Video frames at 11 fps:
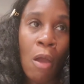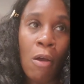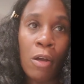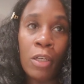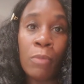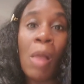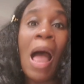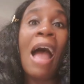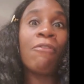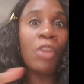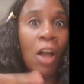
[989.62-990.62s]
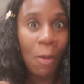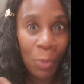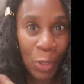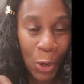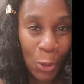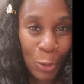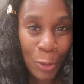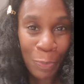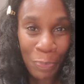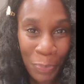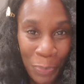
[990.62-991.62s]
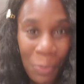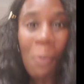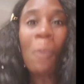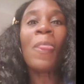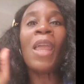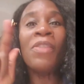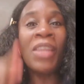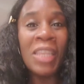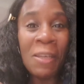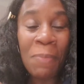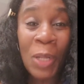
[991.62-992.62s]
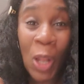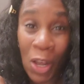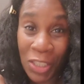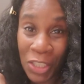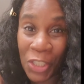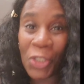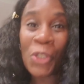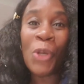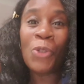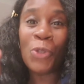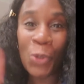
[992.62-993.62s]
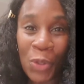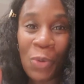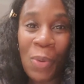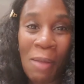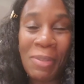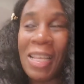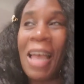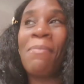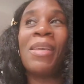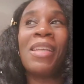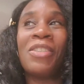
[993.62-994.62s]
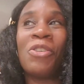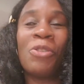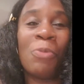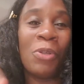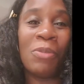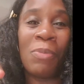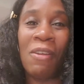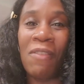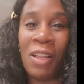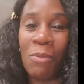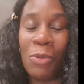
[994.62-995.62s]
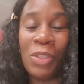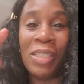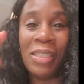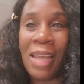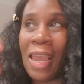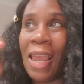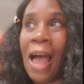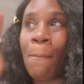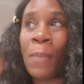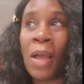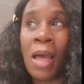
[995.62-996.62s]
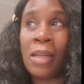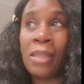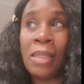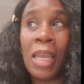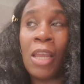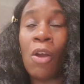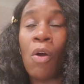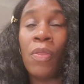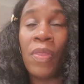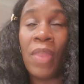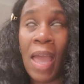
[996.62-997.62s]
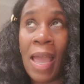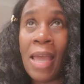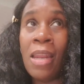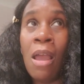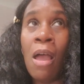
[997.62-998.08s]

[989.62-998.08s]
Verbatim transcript: Um, I have to upload the lip glosses to the website because they're supposed to be available today. I'm kind of late on that.